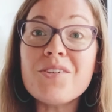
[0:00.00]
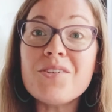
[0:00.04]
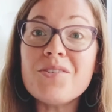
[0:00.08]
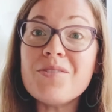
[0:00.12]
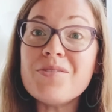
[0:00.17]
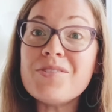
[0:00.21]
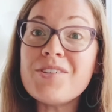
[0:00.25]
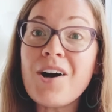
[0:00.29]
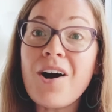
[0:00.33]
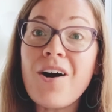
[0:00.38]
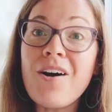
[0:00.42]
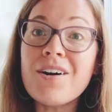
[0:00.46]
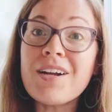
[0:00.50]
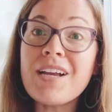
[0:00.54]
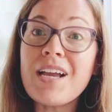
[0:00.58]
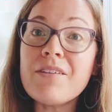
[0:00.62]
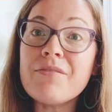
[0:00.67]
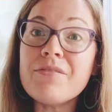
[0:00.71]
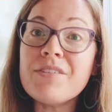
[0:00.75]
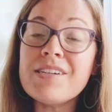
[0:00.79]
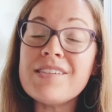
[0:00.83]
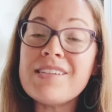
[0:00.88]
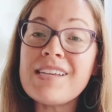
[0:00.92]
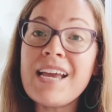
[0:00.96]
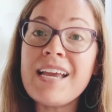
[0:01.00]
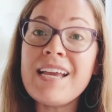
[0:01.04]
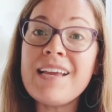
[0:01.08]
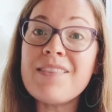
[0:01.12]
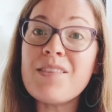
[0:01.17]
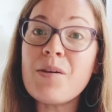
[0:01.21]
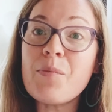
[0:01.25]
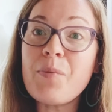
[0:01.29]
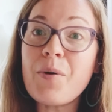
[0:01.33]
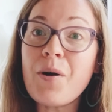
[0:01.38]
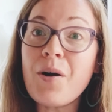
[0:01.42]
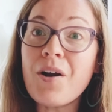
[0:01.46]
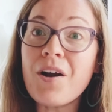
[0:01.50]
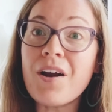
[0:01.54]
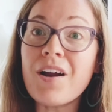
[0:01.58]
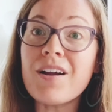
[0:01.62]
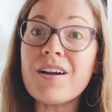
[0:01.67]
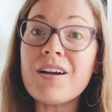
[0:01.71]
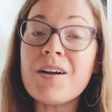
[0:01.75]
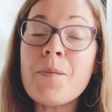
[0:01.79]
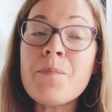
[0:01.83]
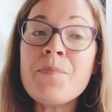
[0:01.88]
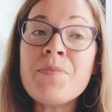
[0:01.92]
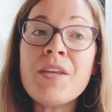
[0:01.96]
little dog every day in the
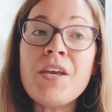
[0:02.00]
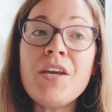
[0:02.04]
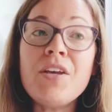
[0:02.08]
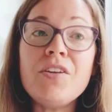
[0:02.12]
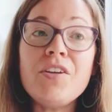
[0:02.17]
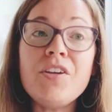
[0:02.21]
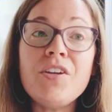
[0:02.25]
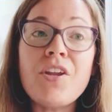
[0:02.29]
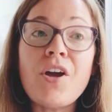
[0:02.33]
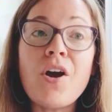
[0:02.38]
park. You